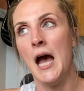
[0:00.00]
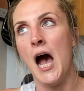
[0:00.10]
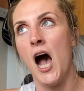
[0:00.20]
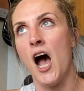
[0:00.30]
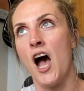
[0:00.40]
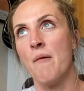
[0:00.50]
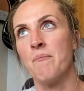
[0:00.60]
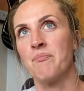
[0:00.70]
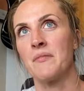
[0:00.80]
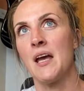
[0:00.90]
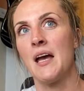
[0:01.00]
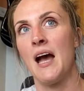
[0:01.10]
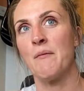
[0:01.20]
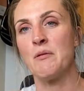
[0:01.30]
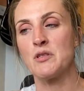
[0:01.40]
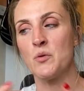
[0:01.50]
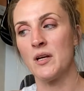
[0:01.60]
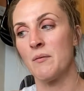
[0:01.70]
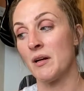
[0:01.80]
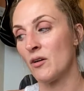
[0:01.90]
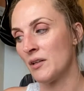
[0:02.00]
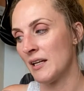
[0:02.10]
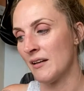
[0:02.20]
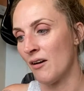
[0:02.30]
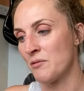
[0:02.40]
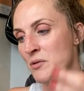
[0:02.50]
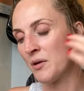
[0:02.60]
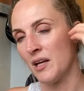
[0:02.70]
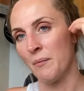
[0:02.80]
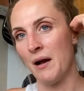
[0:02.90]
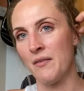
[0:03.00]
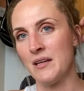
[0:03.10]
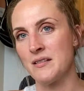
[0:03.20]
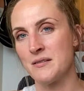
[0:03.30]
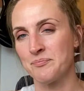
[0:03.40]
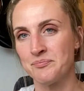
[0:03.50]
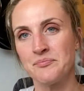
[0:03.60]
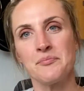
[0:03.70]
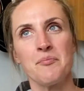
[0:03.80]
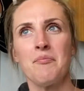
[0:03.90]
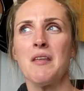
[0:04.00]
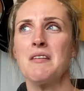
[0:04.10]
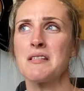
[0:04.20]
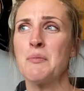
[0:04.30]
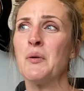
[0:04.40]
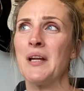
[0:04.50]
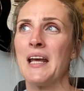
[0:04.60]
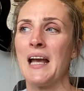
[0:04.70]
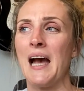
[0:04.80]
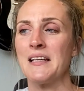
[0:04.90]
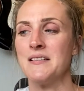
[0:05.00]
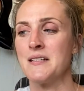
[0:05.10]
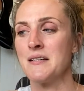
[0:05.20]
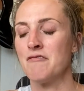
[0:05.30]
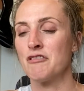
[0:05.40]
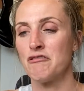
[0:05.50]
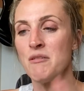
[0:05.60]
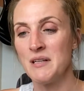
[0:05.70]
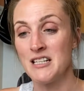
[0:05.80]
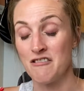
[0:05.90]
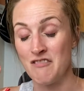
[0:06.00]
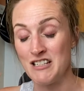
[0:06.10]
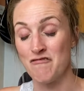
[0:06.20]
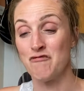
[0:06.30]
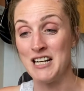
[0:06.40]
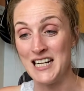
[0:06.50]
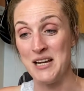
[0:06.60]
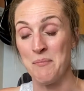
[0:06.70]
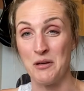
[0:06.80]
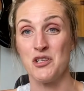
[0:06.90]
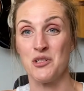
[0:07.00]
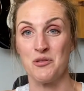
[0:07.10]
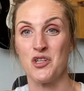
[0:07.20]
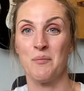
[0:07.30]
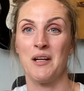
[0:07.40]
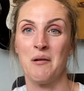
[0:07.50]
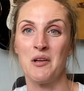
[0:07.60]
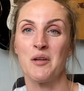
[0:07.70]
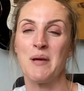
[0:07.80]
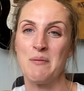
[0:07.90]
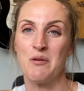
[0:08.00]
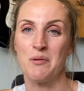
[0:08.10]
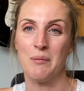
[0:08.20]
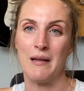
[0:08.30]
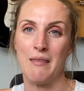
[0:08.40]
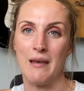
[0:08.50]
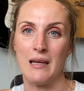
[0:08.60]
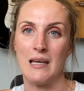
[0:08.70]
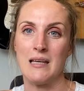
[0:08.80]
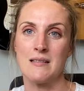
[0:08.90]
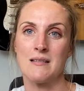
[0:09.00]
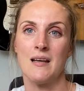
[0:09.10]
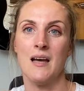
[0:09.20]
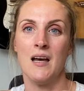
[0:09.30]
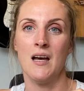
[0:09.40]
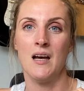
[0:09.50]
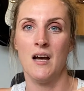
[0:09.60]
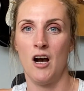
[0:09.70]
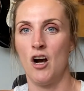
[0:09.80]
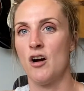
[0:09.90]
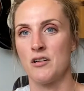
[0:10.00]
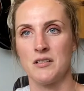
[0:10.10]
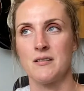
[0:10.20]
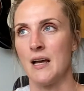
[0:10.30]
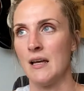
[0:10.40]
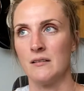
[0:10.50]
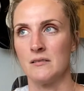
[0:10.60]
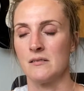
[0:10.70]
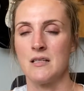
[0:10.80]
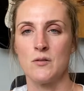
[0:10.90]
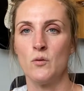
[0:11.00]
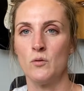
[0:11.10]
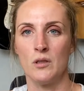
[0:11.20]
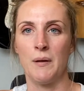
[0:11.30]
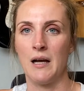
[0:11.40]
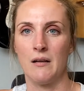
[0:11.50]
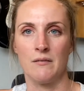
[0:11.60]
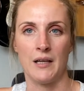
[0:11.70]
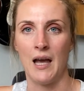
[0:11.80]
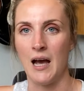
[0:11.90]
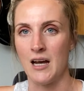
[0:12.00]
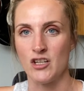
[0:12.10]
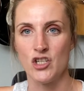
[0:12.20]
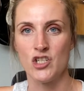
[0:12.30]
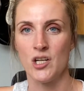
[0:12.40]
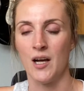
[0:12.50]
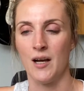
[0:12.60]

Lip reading: And we were talking, my colleague and I were talking about this morning, and recruitment is a really emotional job. I know a lot of people probably think it's hard sales, it's all about the cash.